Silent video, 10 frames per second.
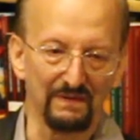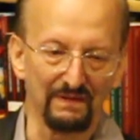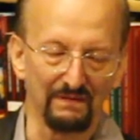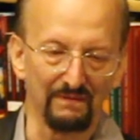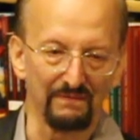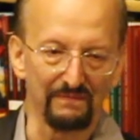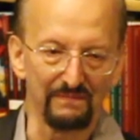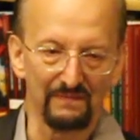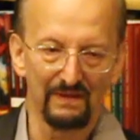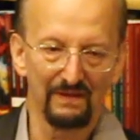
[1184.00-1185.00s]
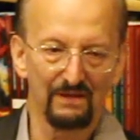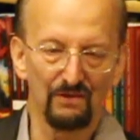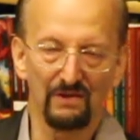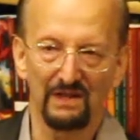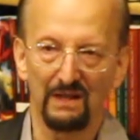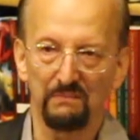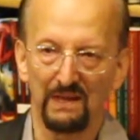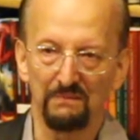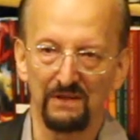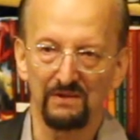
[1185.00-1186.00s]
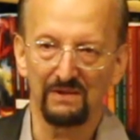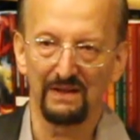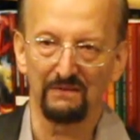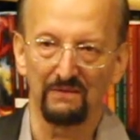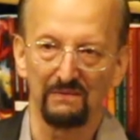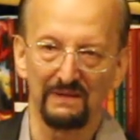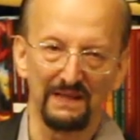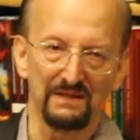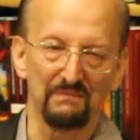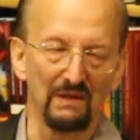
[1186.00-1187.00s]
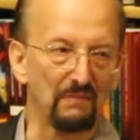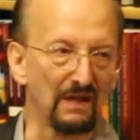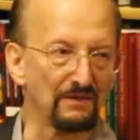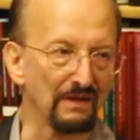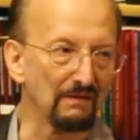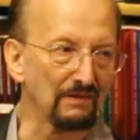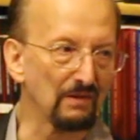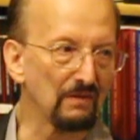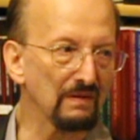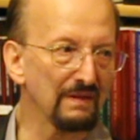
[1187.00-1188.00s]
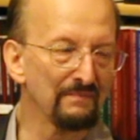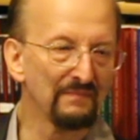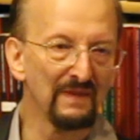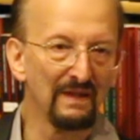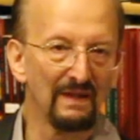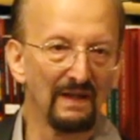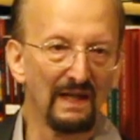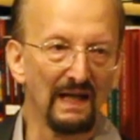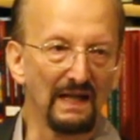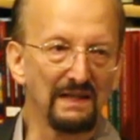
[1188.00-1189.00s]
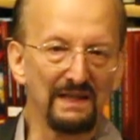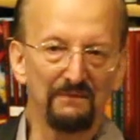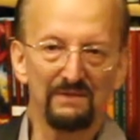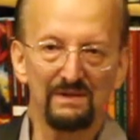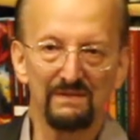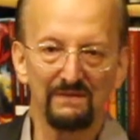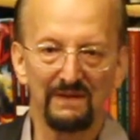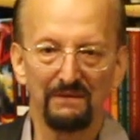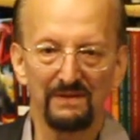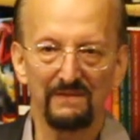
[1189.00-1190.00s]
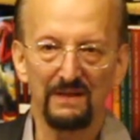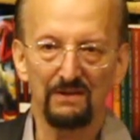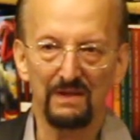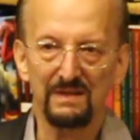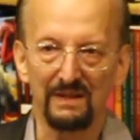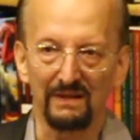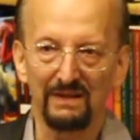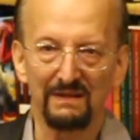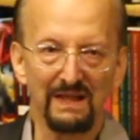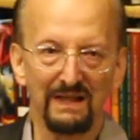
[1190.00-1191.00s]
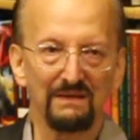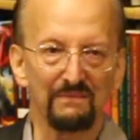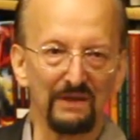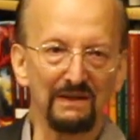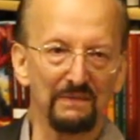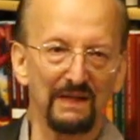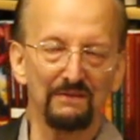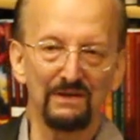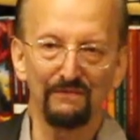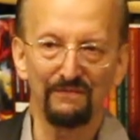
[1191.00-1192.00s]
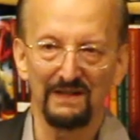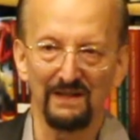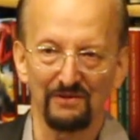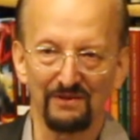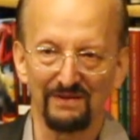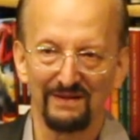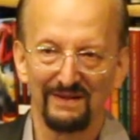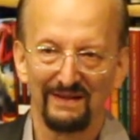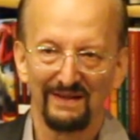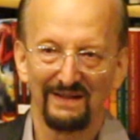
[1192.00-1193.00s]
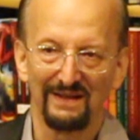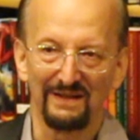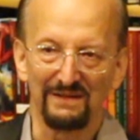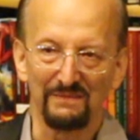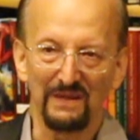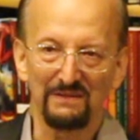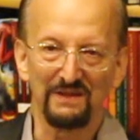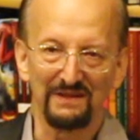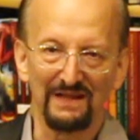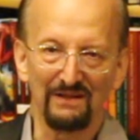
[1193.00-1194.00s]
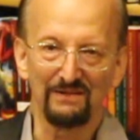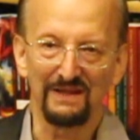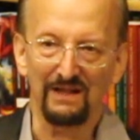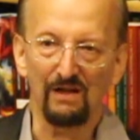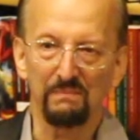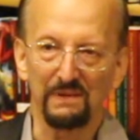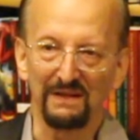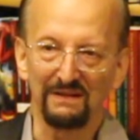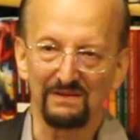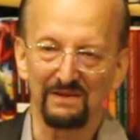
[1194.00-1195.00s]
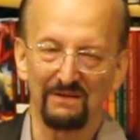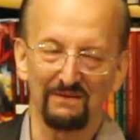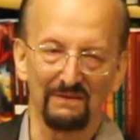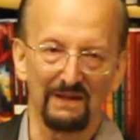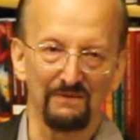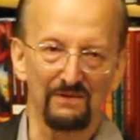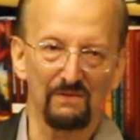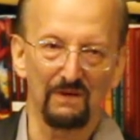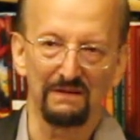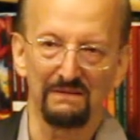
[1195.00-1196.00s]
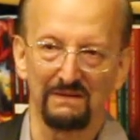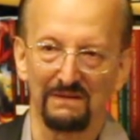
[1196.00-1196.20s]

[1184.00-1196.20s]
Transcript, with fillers: the two that I published, they were lent to me by Gerald York. And he was very trusting. "Yeah, take it, bring it back when you've finished." And it might have been the only copy, so I was quite